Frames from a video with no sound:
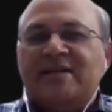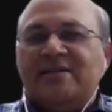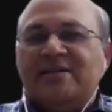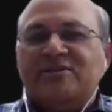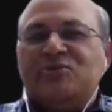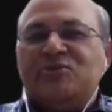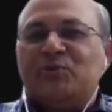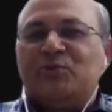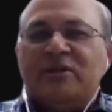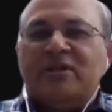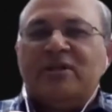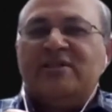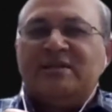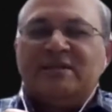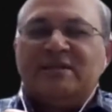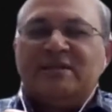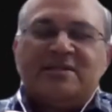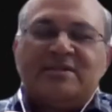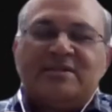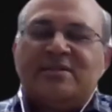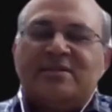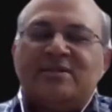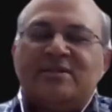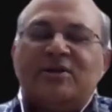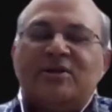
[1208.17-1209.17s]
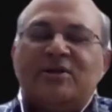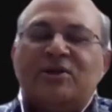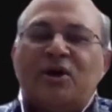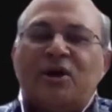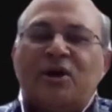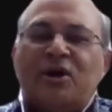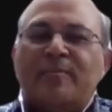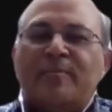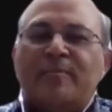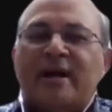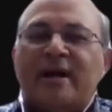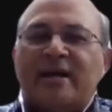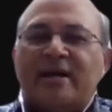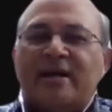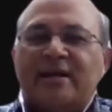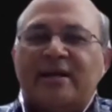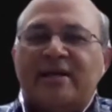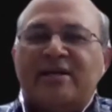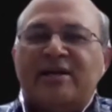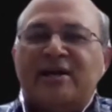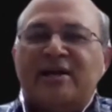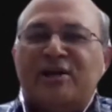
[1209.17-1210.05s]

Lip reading: this will just automatically